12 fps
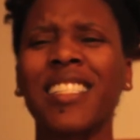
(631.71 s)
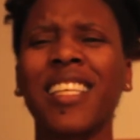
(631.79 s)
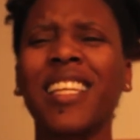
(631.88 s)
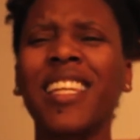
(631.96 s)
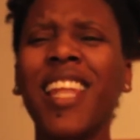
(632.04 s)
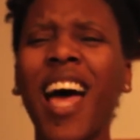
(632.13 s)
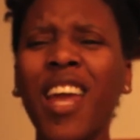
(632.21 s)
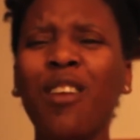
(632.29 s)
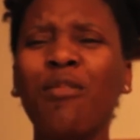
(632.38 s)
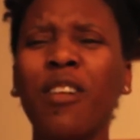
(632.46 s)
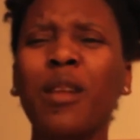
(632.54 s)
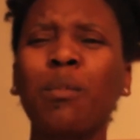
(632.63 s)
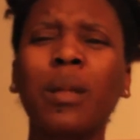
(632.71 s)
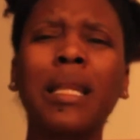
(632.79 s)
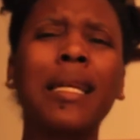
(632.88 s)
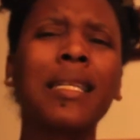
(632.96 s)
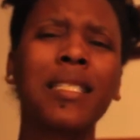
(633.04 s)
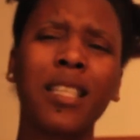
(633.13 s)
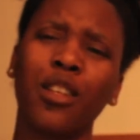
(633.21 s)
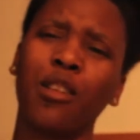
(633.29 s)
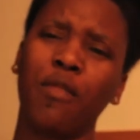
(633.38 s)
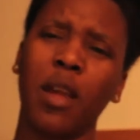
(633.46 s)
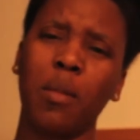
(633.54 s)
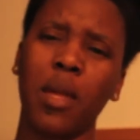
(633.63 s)
It's a lot of fun. Please tell
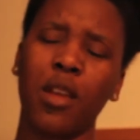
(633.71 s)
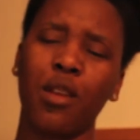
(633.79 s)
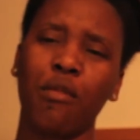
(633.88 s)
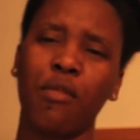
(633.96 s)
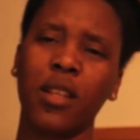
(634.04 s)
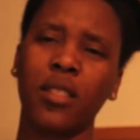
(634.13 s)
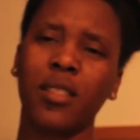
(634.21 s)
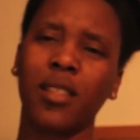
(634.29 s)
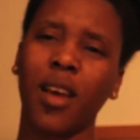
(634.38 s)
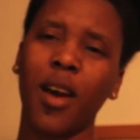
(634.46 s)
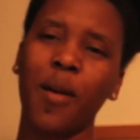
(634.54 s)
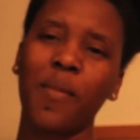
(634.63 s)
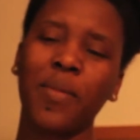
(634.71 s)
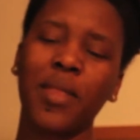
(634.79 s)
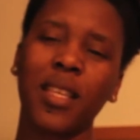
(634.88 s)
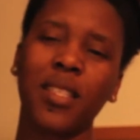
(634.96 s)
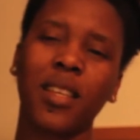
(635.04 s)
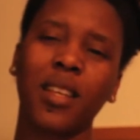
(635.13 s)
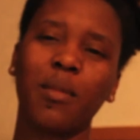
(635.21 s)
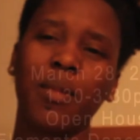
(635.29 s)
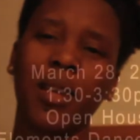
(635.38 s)
your family and your friends to come. It's going to